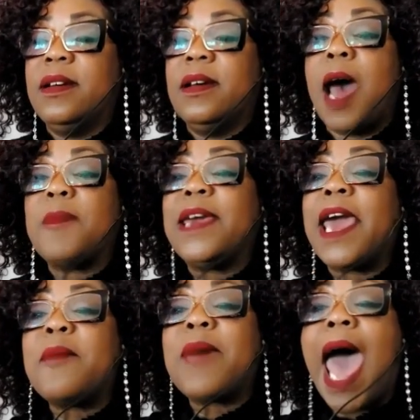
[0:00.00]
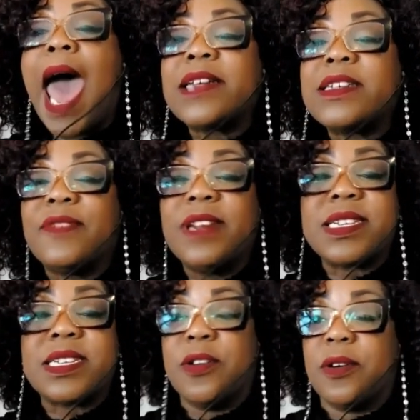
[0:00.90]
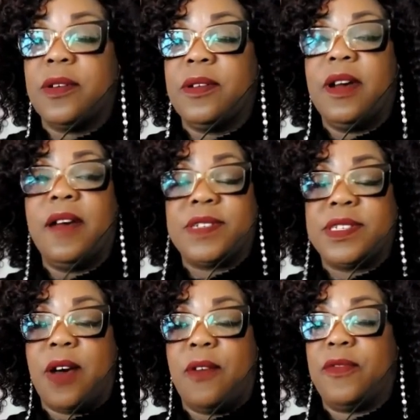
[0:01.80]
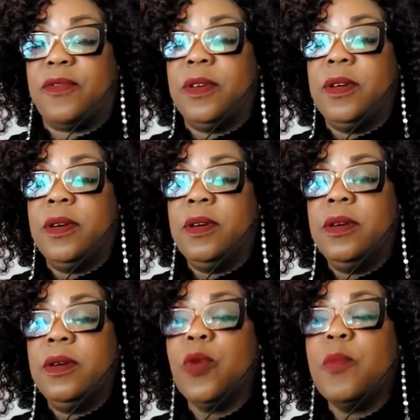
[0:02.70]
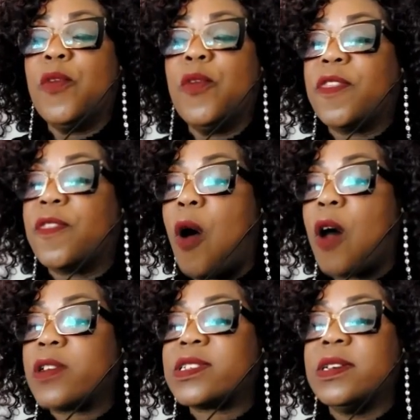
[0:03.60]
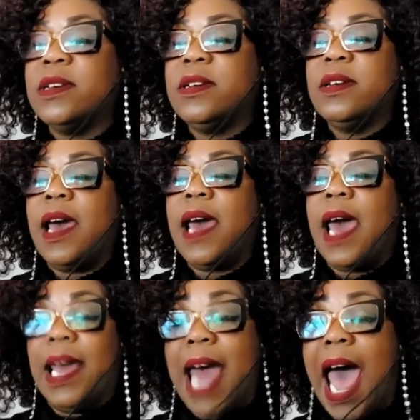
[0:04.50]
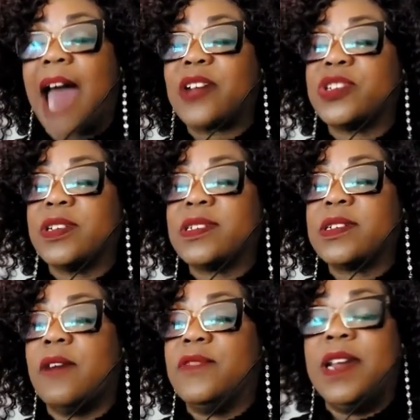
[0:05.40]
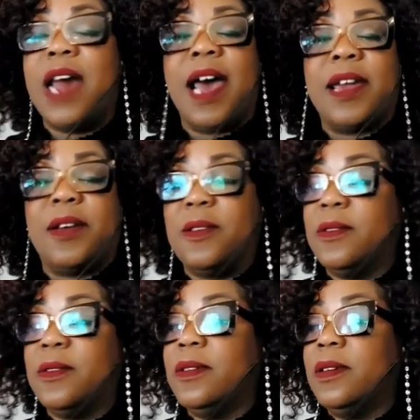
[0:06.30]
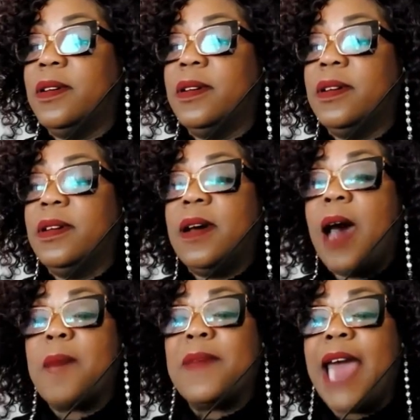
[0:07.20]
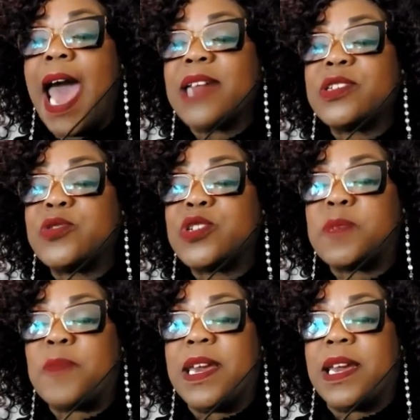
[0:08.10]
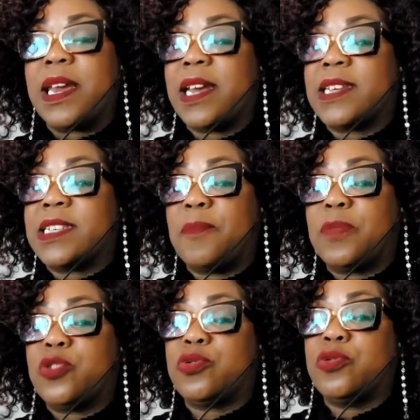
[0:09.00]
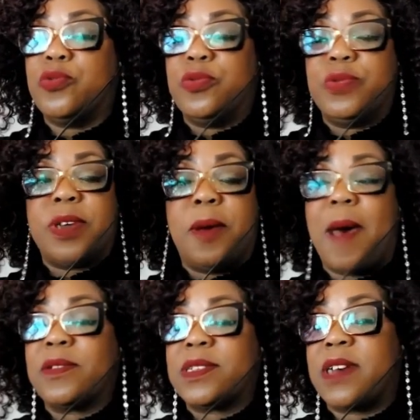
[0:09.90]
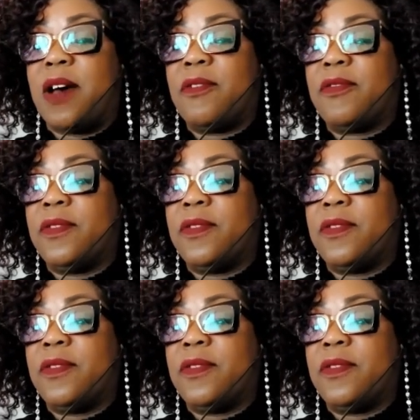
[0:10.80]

I became an active listener of self, removing thoughts and actions of denial. I began to speak and accept the truths about self.